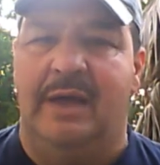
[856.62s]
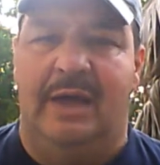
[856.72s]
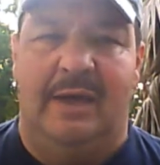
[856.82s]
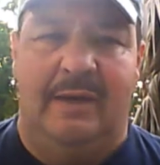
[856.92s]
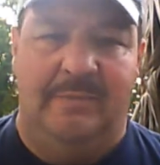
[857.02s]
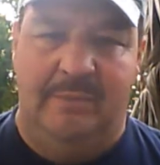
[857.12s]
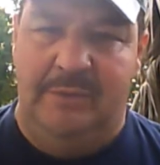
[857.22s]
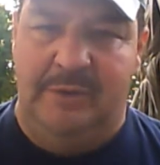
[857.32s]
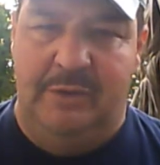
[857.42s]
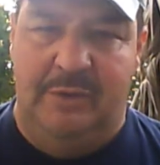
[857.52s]

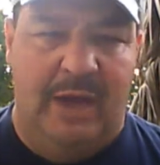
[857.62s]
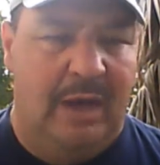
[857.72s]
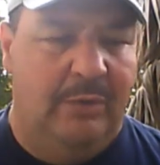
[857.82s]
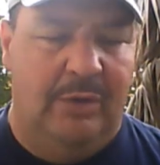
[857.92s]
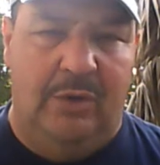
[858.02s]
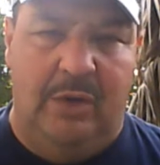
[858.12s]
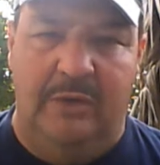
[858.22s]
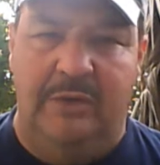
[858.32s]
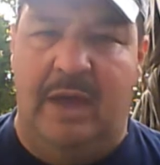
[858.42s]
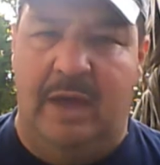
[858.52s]
I'll
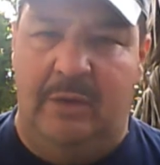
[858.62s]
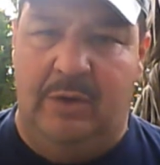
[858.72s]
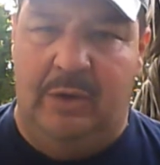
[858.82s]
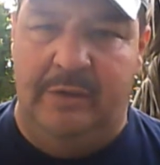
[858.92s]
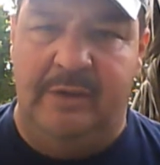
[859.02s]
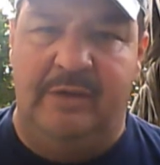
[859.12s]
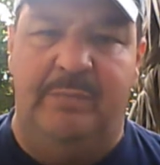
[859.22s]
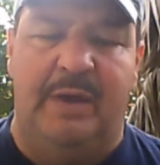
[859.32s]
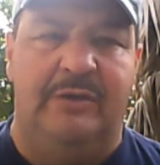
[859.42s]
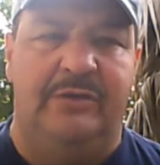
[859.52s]
call the
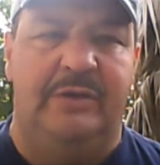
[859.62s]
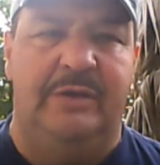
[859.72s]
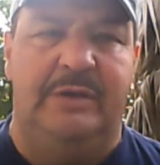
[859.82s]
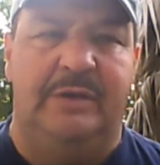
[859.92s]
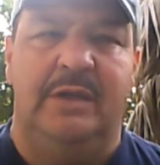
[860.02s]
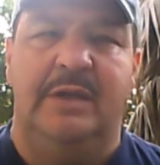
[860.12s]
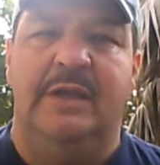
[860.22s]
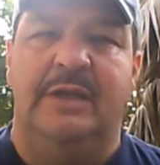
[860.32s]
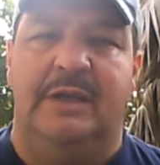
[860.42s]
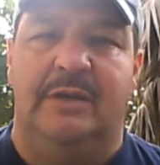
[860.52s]
dispatcher, and,
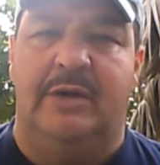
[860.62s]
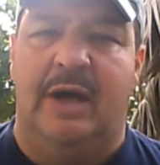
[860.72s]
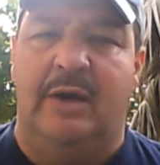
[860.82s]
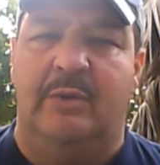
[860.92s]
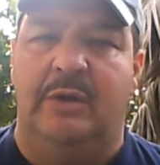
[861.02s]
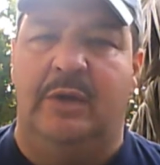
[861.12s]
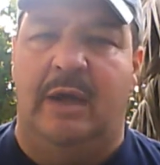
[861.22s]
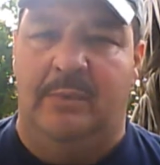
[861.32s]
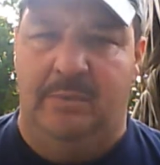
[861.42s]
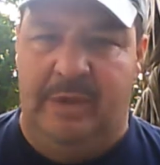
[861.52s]
I will
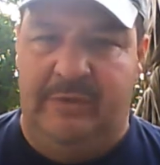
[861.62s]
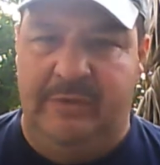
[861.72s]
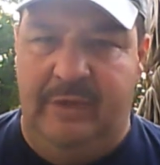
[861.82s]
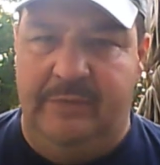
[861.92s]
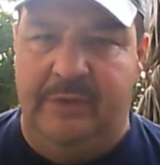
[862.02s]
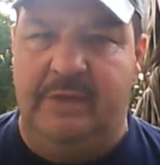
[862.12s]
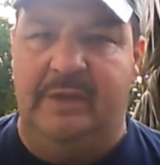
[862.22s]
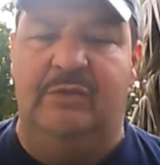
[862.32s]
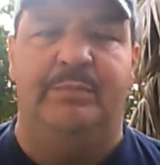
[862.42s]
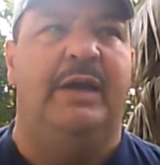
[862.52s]
humble myself to the
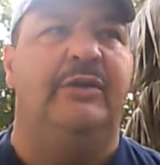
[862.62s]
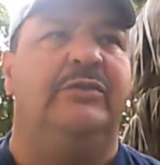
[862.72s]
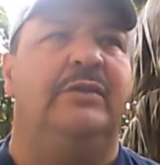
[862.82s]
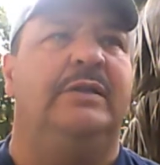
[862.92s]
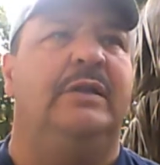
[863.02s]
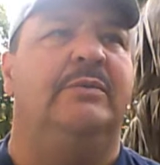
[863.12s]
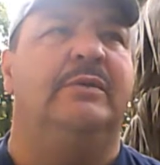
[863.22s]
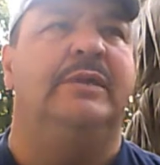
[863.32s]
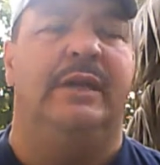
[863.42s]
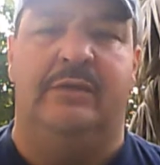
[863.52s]
dispatcher, and I will
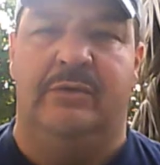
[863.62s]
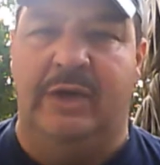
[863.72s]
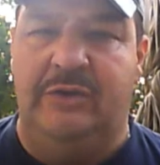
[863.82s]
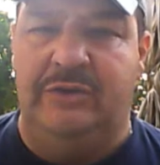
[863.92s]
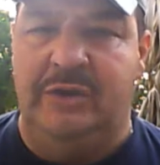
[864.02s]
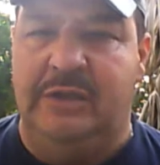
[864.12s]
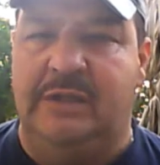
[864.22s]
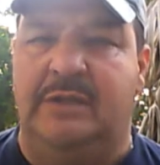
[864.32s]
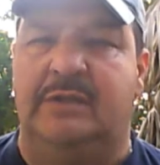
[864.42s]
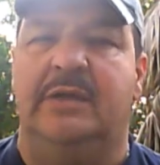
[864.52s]
take direction,
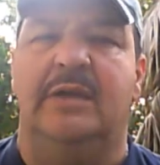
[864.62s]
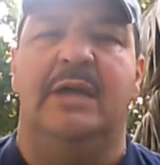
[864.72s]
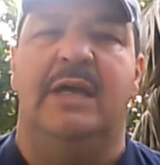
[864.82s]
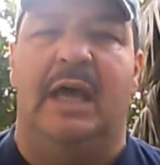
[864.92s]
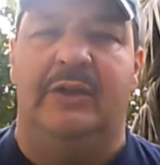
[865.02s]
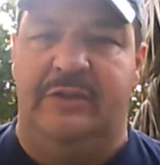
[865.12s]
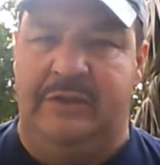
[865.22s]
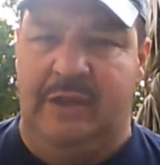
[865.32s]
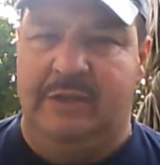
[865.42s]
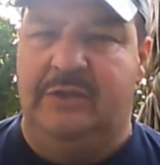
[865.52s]
and I'll
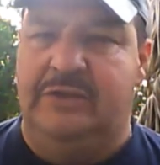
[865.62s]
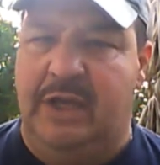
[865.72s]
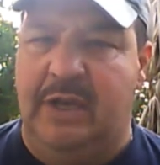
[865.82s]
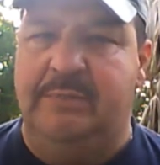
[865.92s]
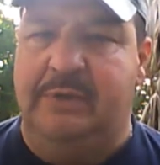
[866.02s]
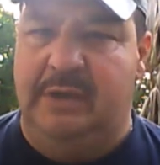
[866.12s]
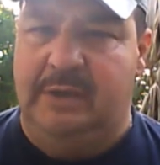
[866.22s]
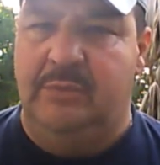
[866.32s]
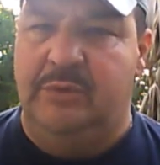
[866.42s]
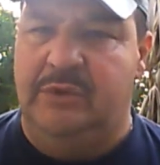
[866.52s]
just get the job
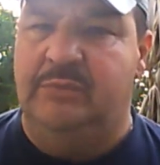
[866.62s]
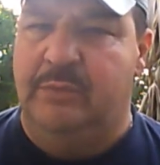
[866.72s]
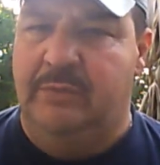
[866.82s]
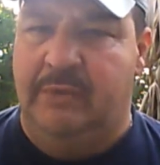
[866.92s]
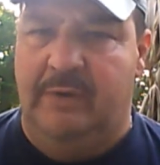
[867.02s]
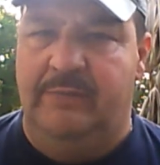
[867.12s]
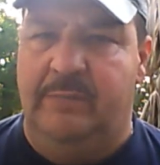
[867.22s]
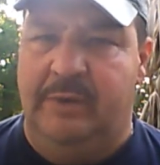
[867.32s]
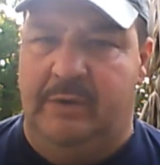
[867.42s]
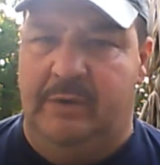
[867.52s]
done, and we'll just move on
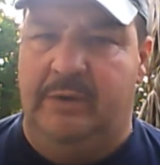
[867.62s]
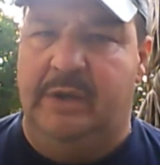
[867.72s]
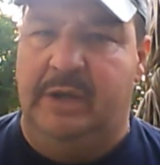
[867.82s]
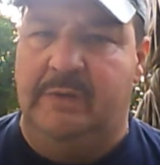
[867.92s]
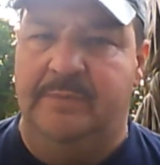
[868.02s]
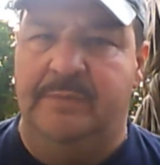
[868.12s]
from here, okay?